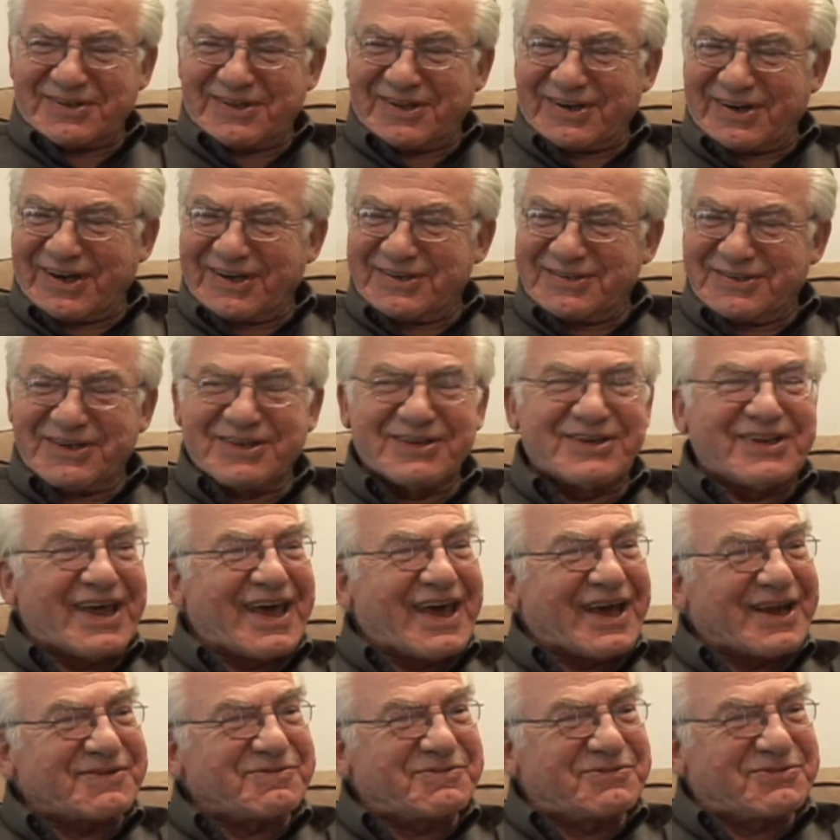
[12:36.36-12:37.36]
and I did
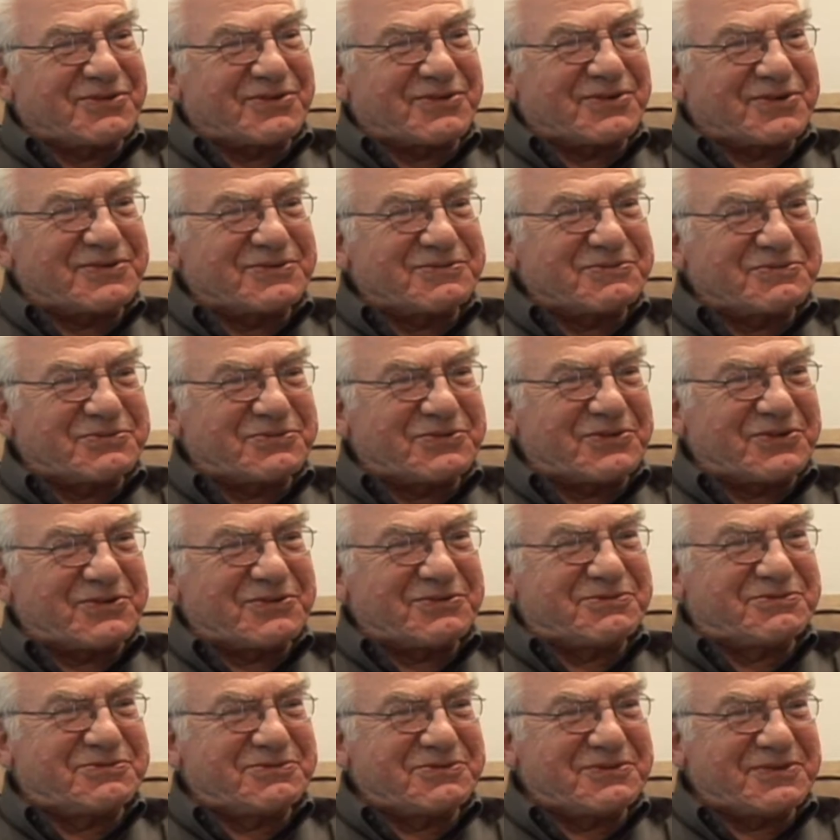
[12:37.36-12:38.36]
that for, for, for a
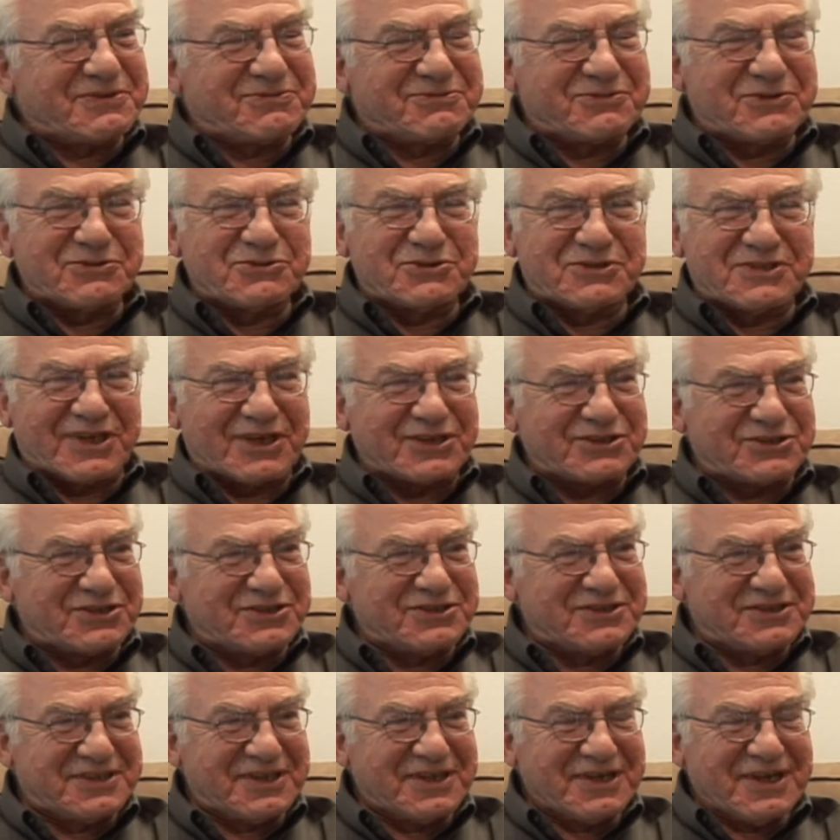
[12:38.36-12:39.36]
uh-huh. few
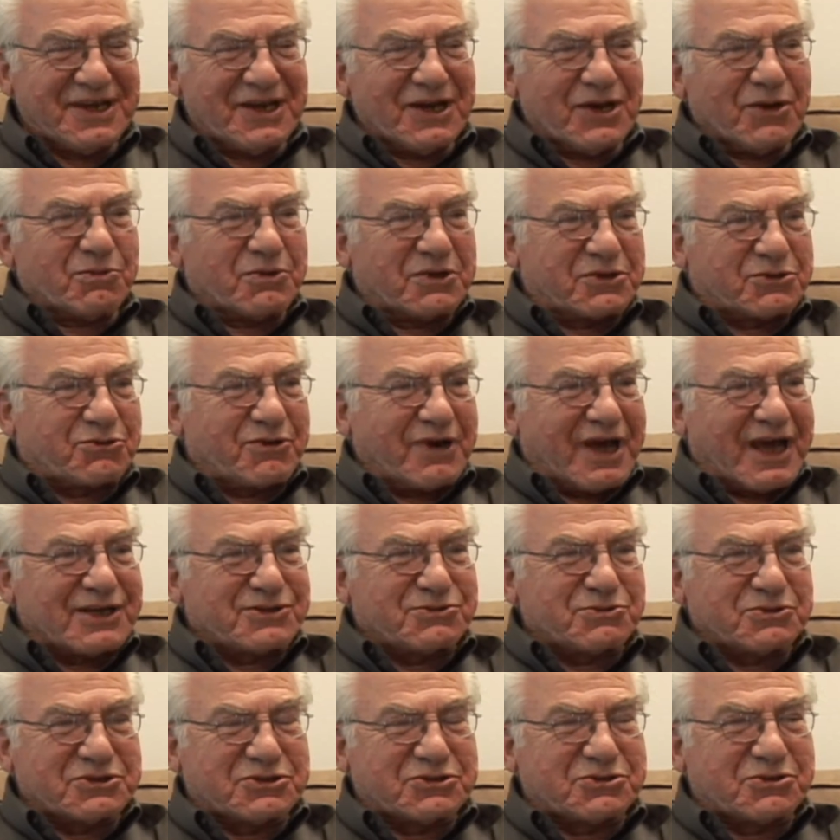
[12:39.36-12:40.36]
sessions uh -huh. with
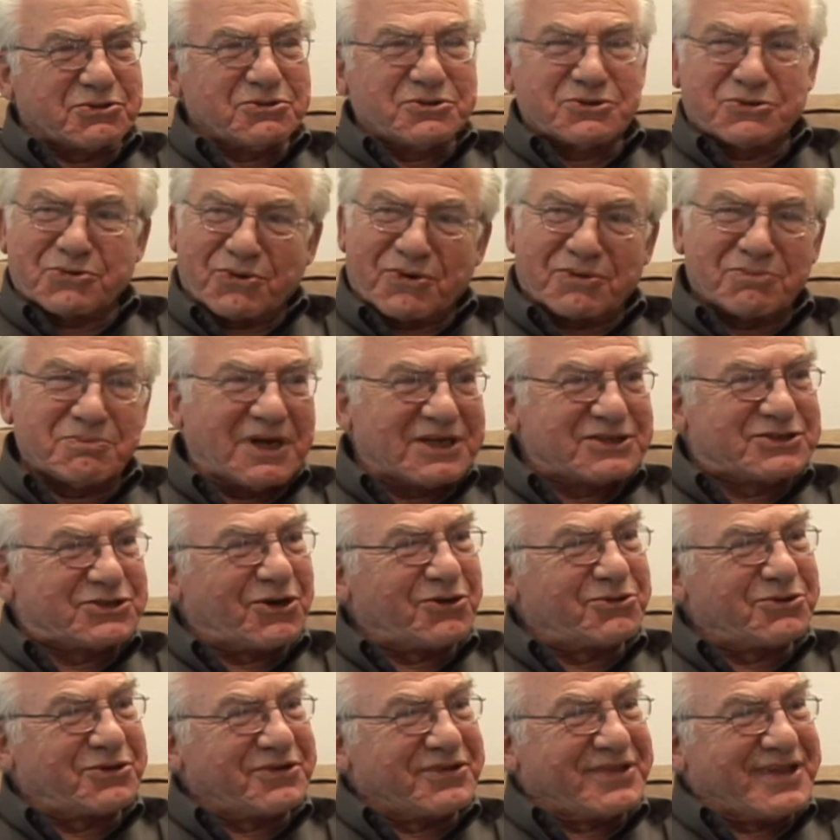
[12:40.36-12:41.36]
graduate students who were much
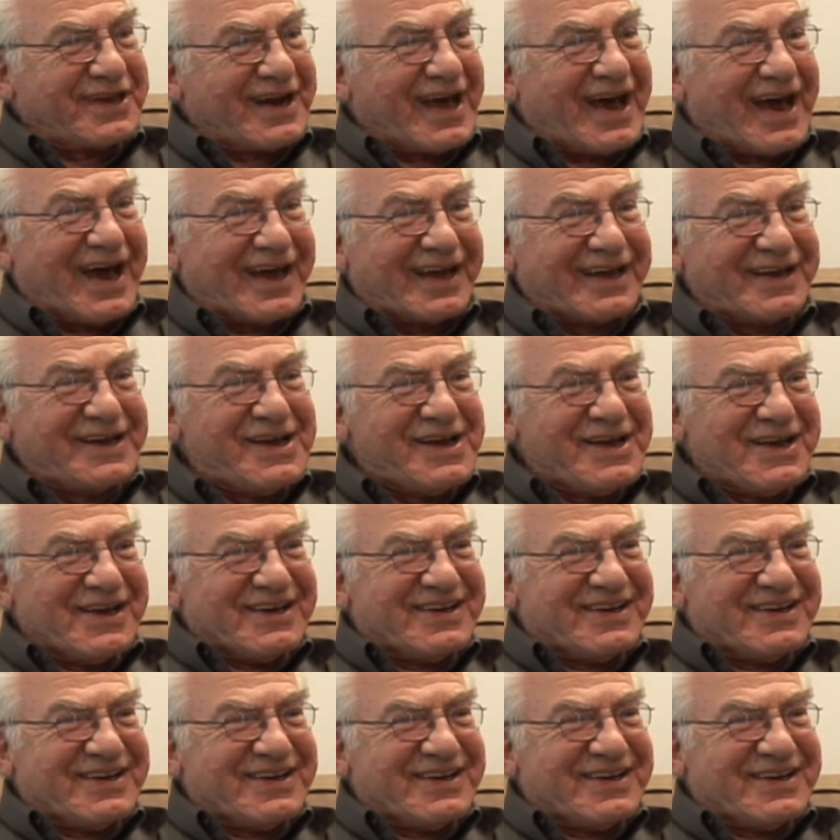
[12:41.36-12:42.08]
older than I,